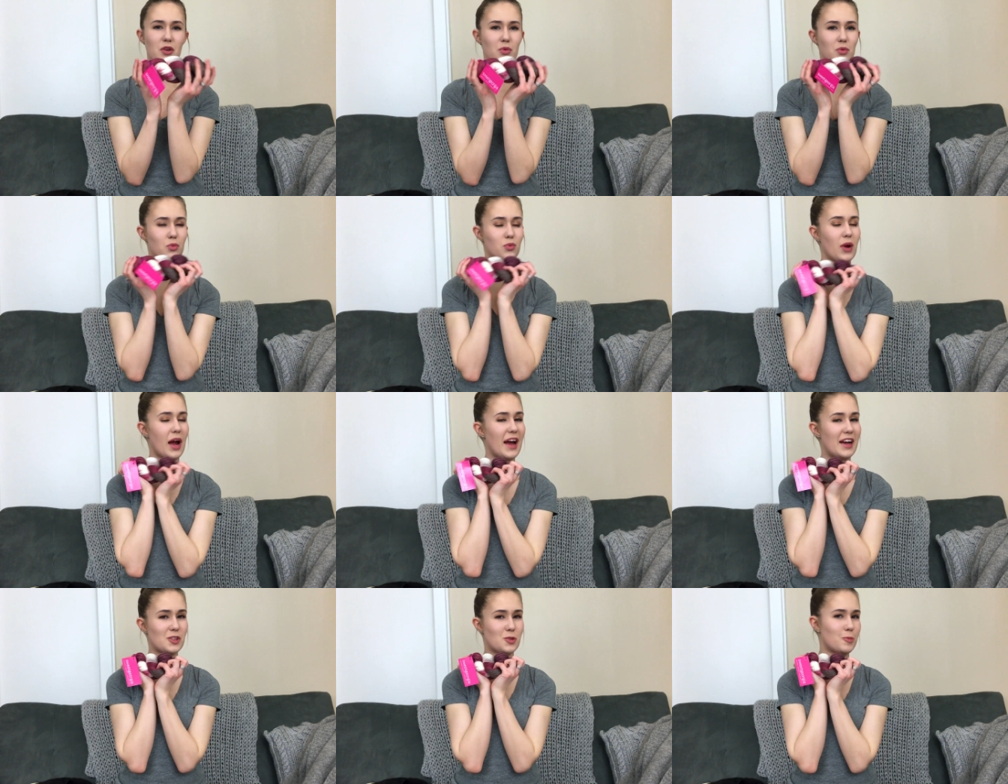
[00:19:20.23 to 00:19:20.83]

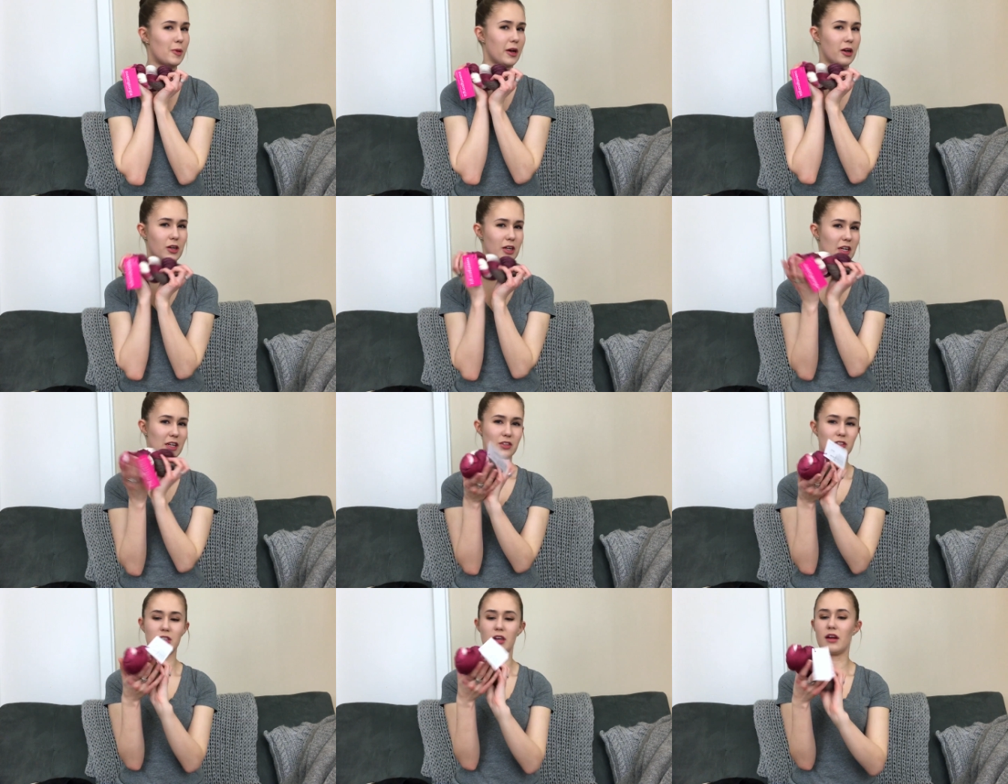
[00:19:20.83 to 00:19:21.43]

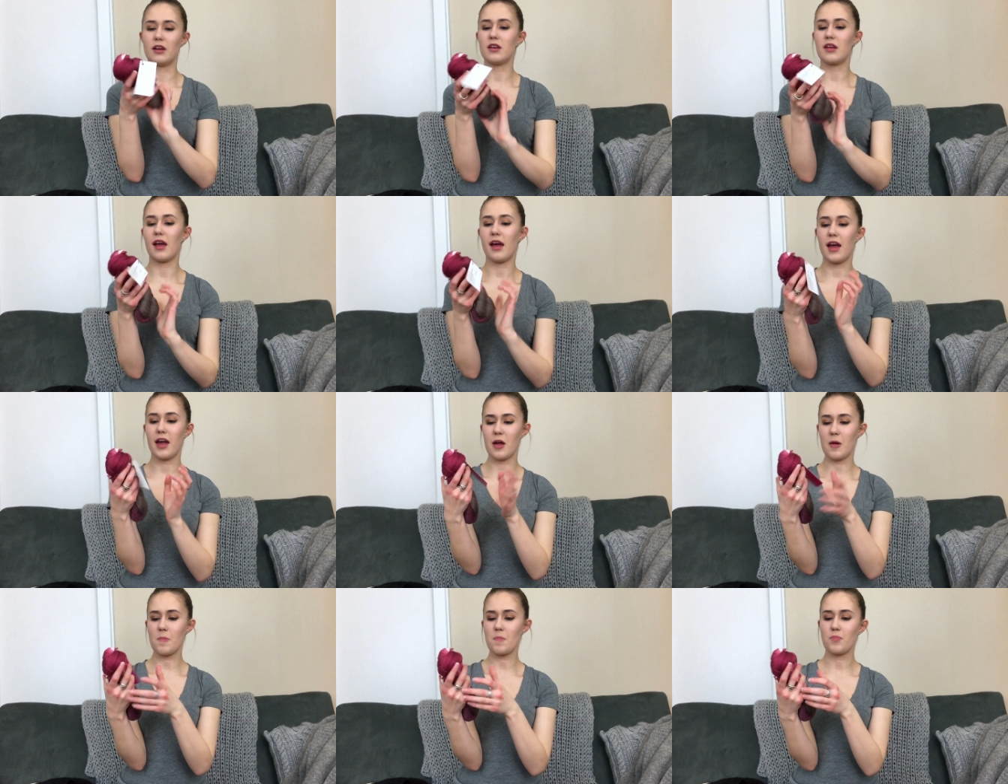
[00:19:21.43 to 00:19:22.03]
raspberry
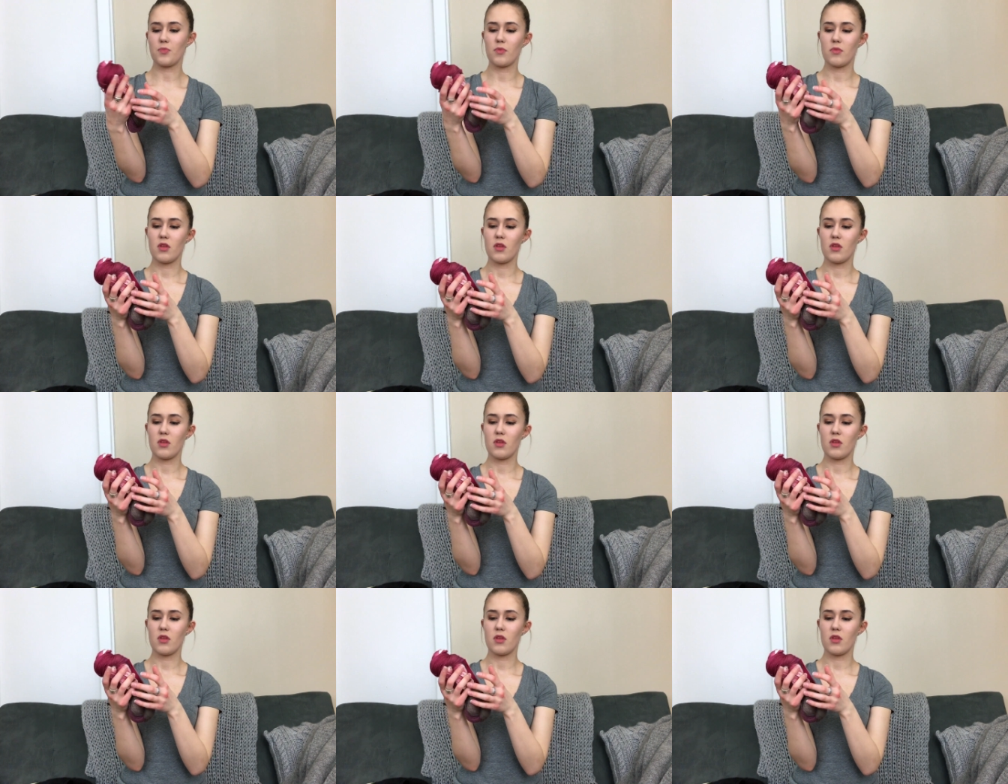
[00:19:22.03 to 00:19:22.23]
sundae.